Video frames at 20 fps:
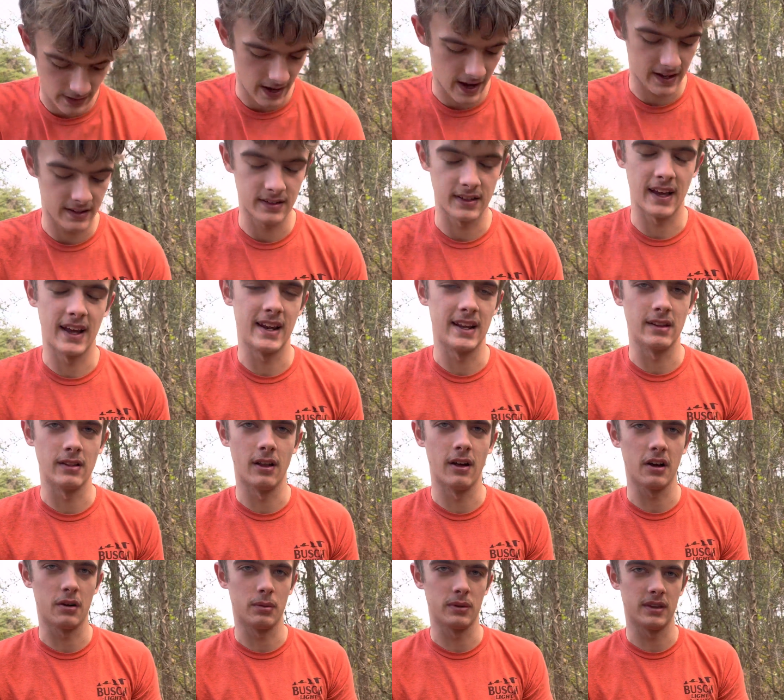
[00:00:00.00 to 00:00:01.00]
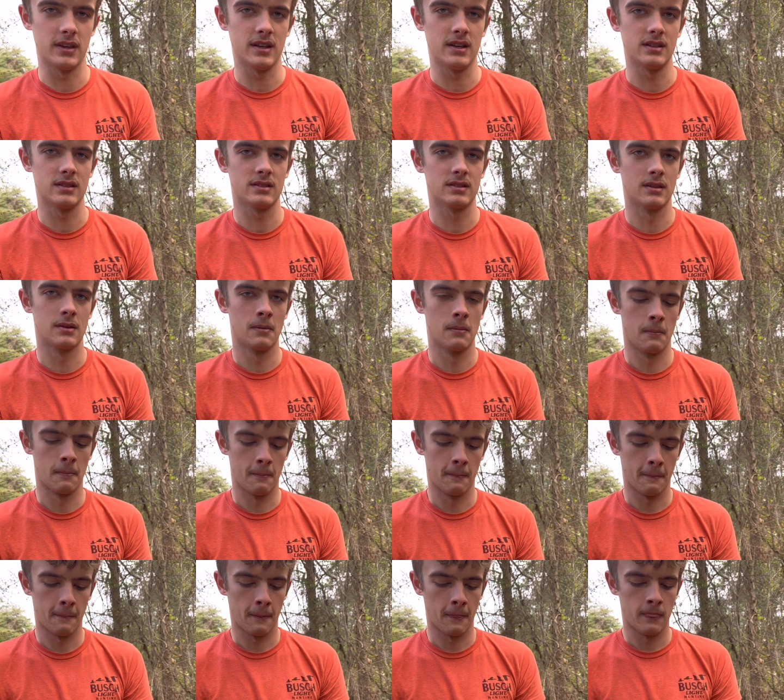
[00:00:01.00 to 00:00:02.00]
actually had any luck with this.
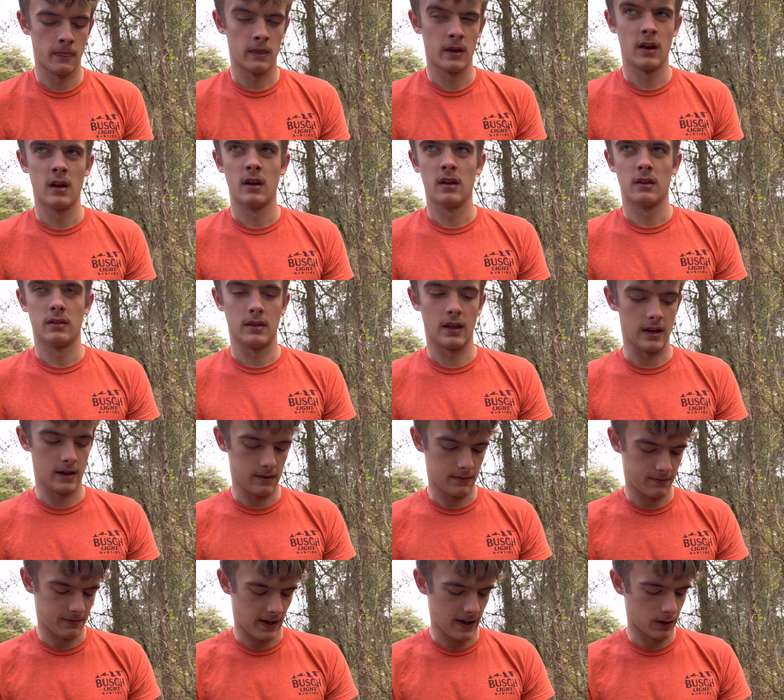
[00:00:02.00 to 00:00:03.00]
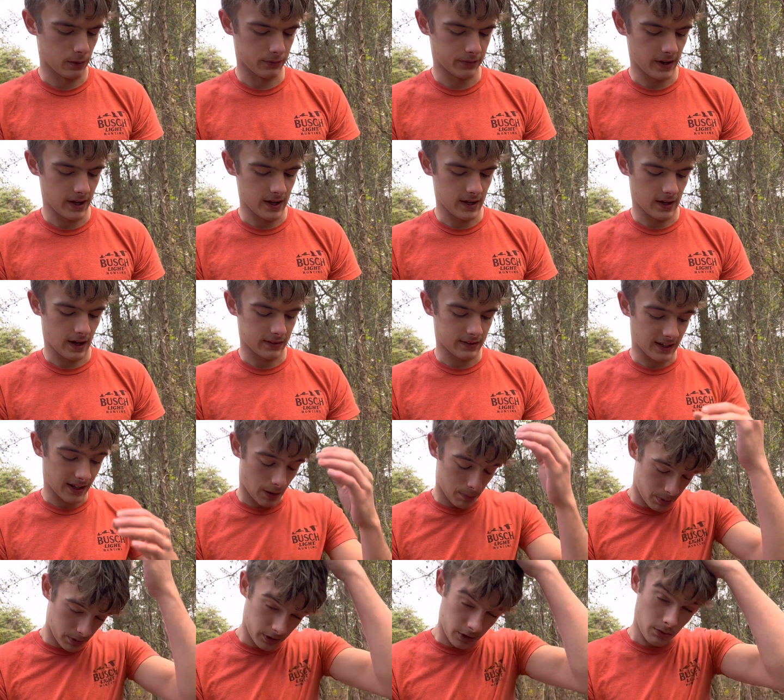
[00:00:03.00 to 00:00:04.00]
I think I
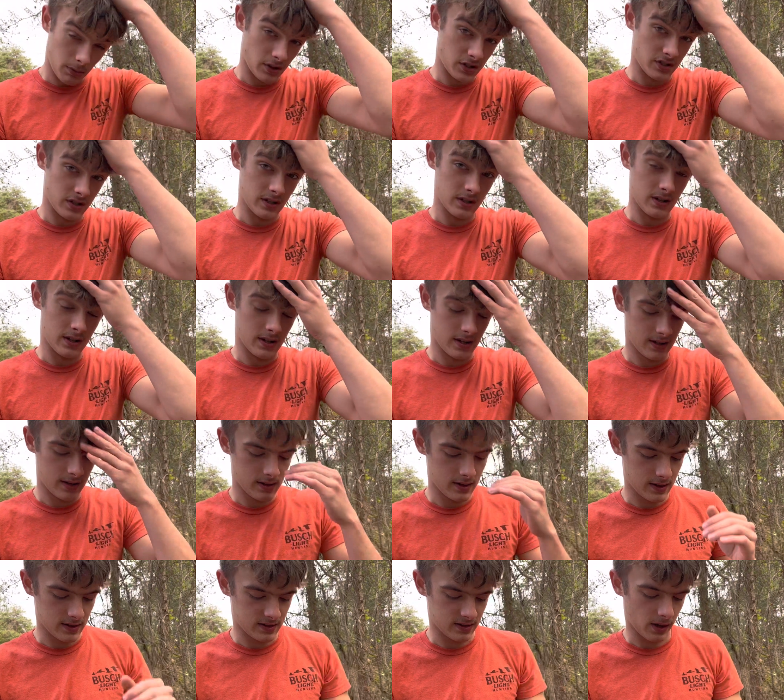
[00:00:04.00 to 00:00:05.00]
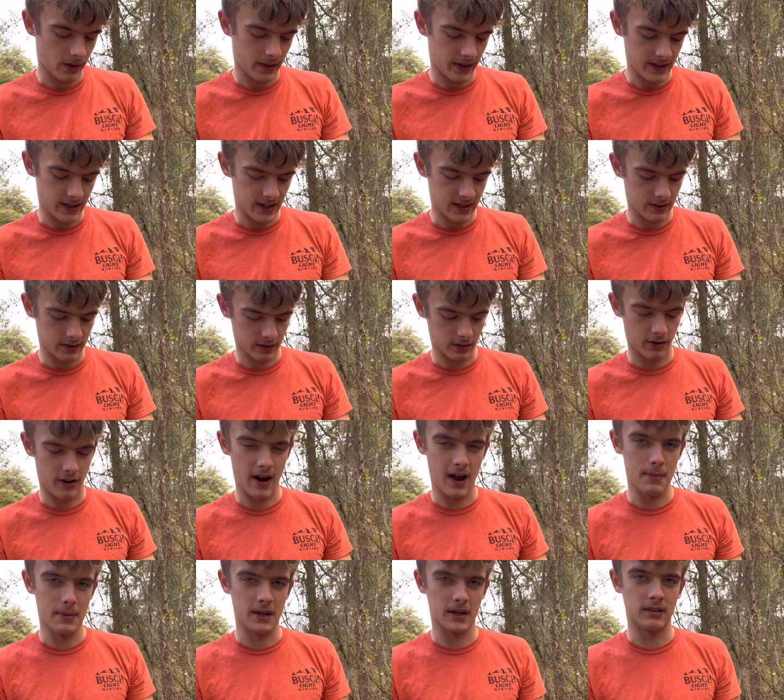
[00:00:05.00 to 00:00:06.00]
put too much in, and so they didn't
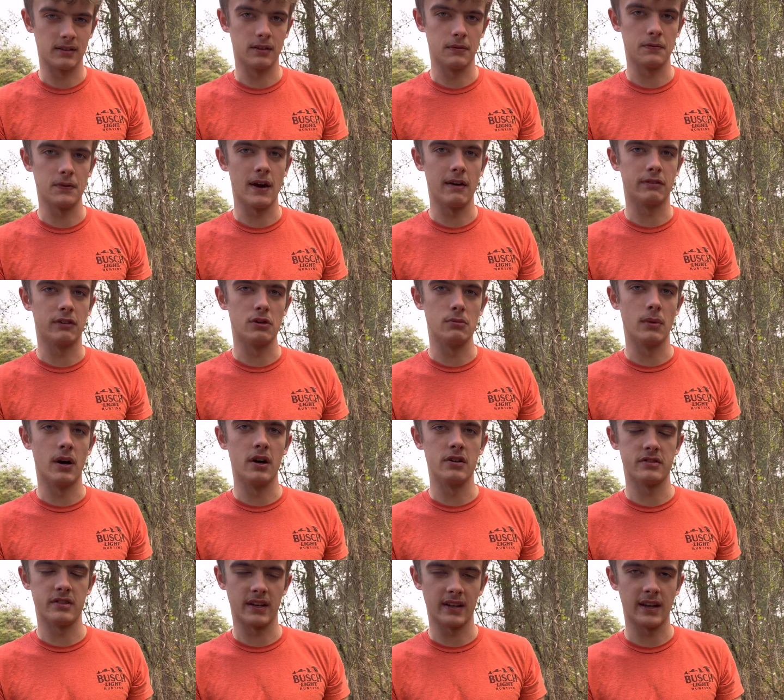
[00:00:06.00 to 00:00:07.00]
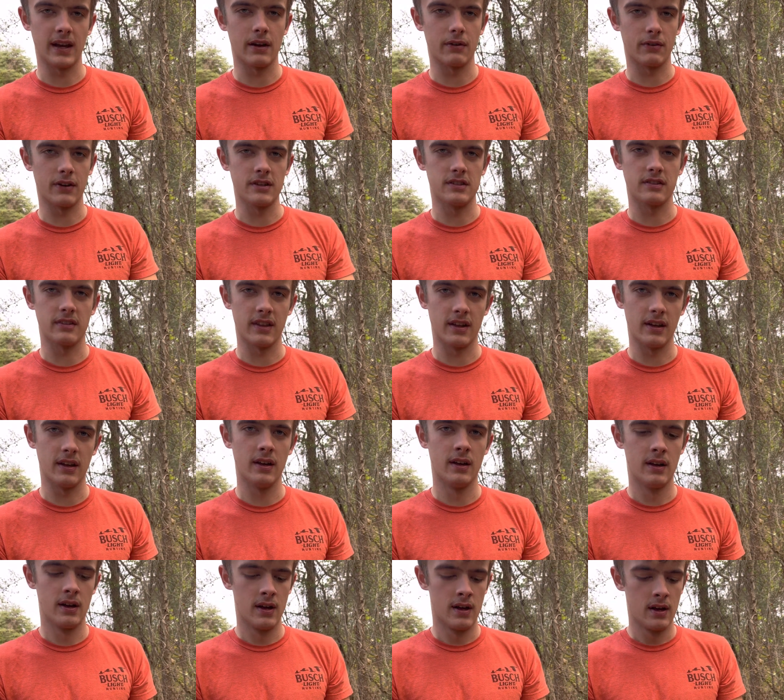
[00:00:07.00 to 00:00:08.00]
grab it, because if you have too much, then they can't reach the
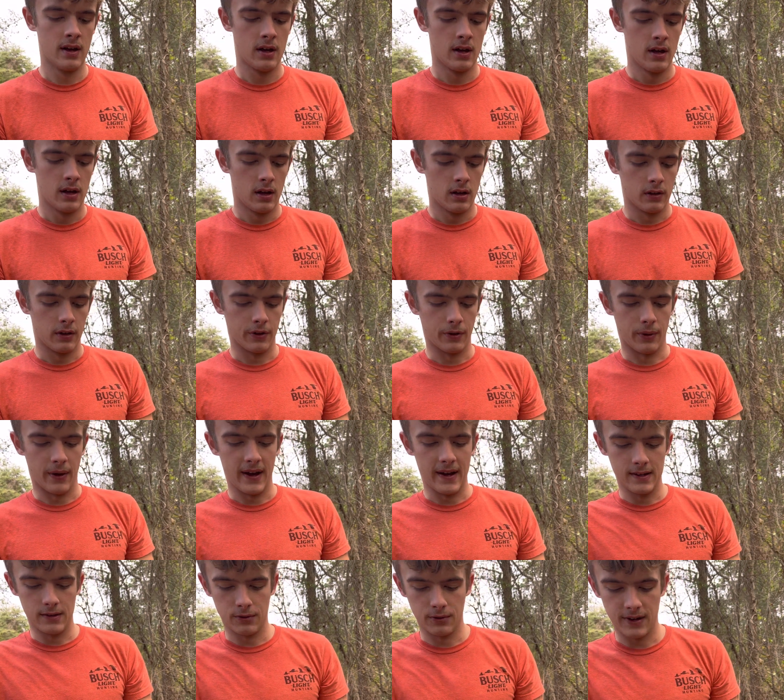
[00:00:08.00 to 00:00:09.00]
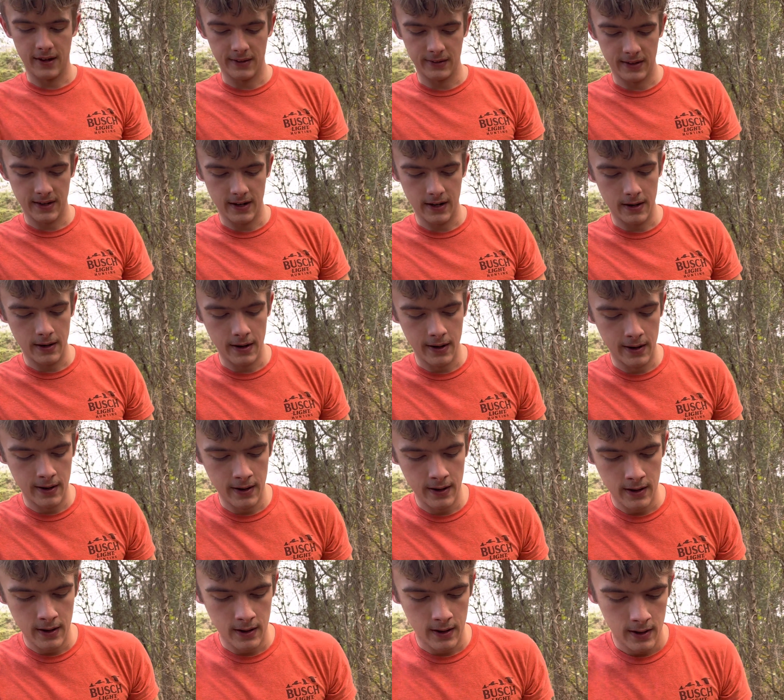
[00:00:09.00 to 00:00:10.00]
little handle down there.
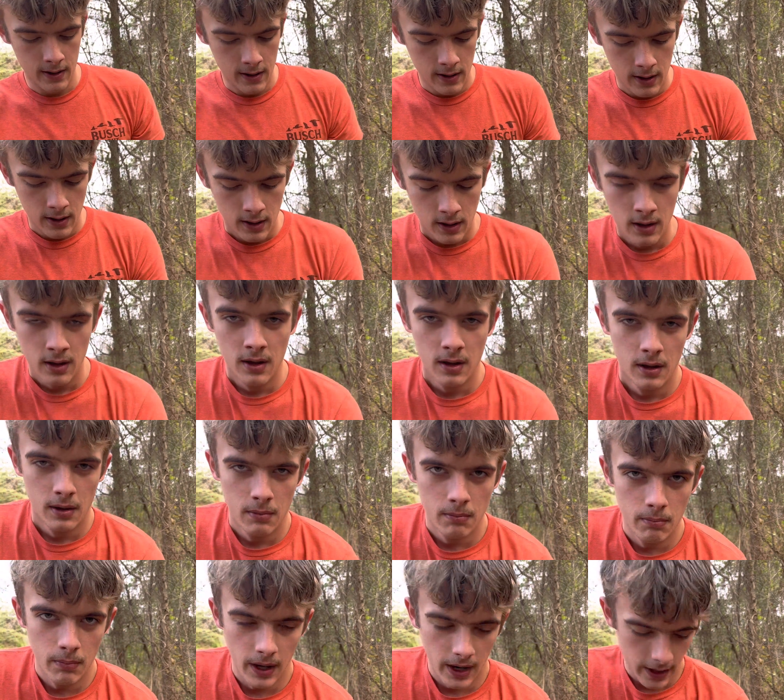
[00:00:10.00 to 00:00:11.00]
But